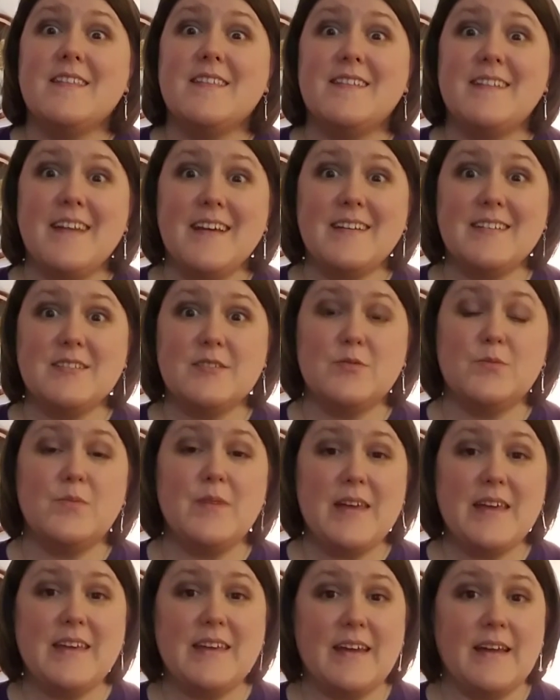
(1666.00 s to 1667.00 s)
next
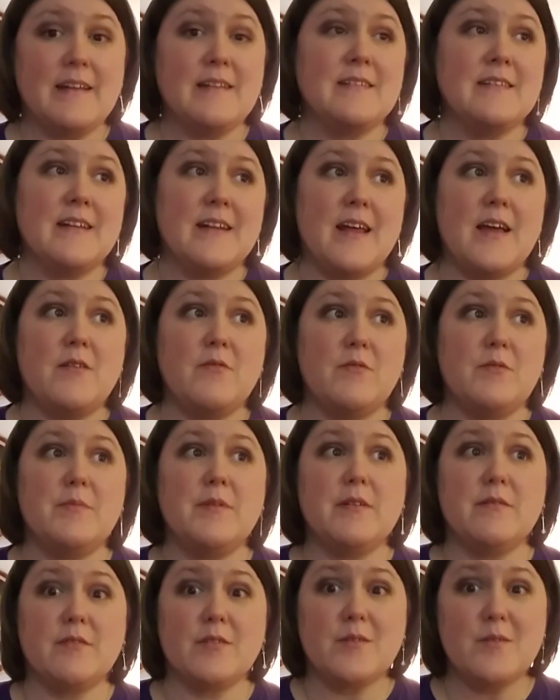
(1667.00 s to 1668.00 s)
weekend that I will
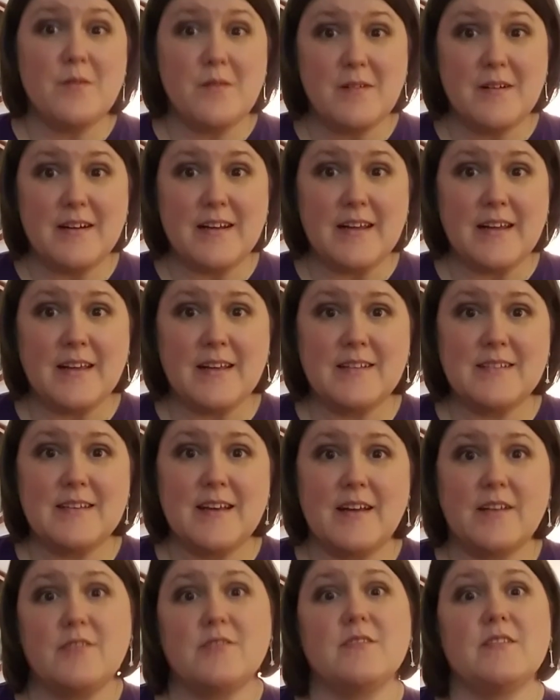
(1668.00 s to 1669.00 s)
be recording is
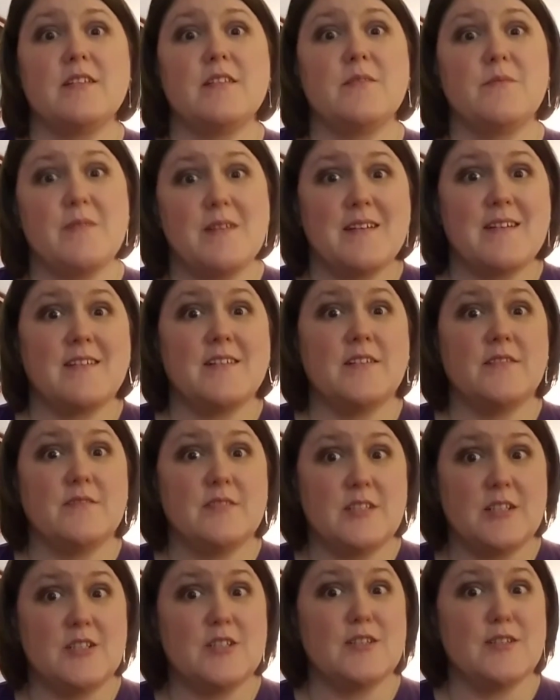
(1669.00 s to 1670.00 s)
actually the weekend of
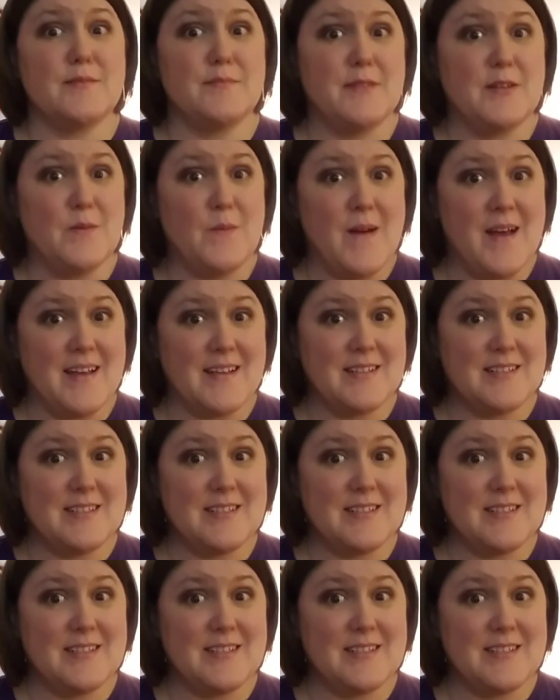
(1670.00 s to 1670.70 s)
Stitches Midwest.